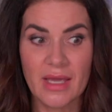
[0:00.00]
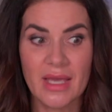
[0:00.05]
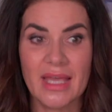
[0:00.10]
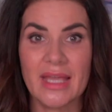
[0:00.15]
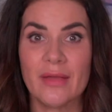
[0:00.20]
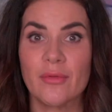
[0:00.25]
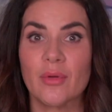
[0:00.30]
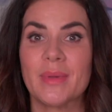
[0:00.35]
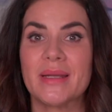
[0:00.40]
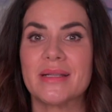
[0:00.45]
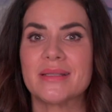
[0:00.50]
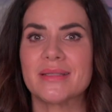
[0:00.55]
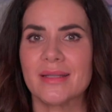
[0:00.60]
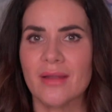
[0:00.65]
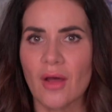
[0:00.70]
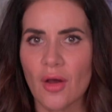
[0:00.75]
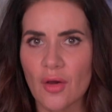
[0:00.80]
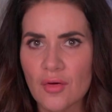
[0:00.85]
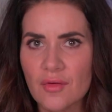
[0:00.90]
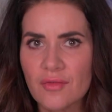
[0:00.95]
He repeats it
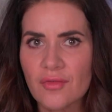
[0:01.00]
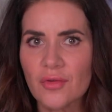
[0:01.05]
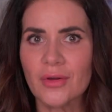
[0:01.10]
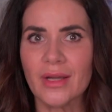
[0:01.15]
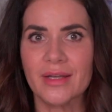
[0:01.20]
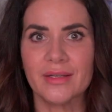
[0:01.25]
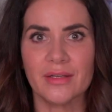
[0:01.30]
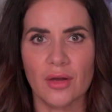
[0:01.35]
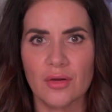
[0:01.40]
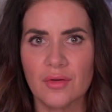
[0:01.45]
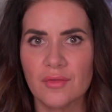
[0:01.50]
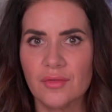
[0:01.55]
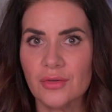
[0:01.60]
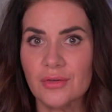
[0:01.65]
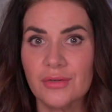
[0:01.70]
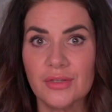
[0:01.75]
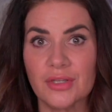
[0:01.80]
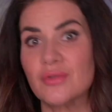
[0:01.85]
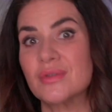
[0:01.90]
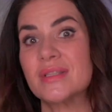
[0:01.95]
over and
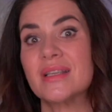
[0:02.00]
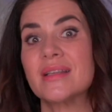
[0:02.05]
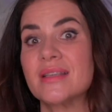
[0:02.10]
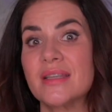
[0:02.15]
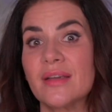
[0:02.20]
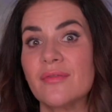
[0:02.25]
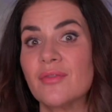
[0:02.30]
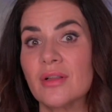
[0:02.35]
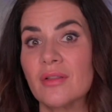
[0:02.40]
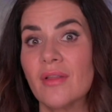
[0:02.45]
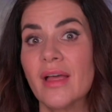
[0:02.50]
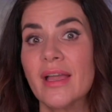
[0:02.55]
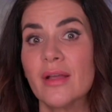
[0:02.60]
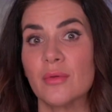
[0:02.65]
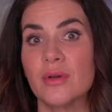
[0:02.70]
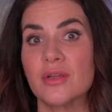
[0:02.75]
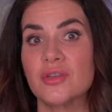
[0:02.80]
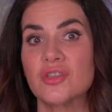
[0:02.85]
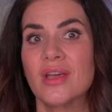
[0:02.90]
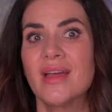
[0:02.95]
over using different
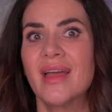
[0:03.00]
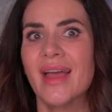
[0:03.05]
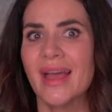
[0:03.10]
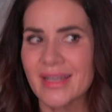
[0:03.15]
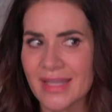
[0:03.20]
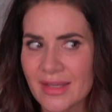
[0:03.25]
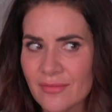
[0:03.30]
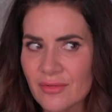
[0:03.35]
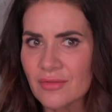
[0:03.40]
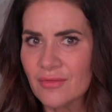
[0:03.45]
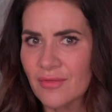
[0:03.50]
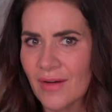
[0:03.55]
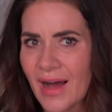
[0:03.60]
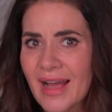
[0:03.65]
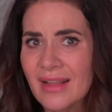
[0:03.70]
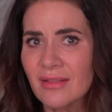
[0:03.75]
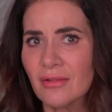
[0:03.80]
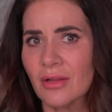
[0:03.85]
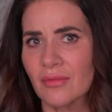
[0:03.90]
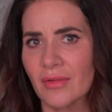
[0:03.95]
language, and even
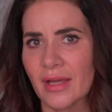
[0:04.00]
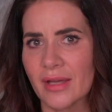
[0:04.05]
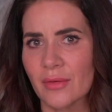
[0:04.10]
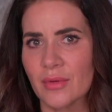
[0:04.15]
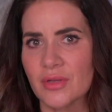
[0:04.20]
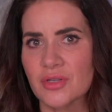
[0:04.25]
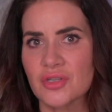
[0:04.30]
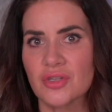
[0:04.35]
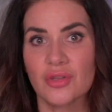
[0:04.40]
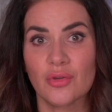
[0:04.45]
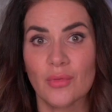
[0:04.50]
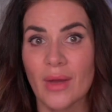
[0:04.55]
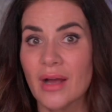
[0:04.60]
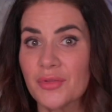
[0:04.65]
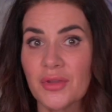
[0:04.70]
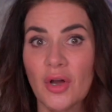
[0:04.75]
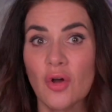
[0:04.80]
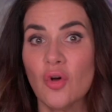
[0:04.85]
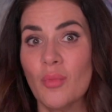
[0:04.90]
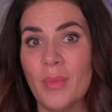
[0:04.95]
violent language, throughout
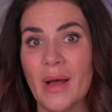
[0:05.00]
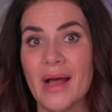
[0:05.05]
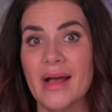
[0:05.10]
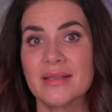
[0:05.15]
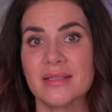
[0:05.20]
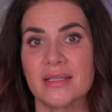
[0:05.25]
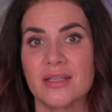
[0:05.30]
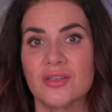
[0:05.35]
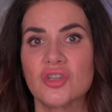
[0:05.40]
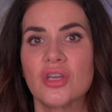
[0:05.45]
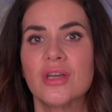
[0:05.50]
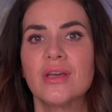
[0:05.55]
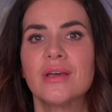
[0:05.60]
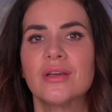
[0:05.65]
the whole passage,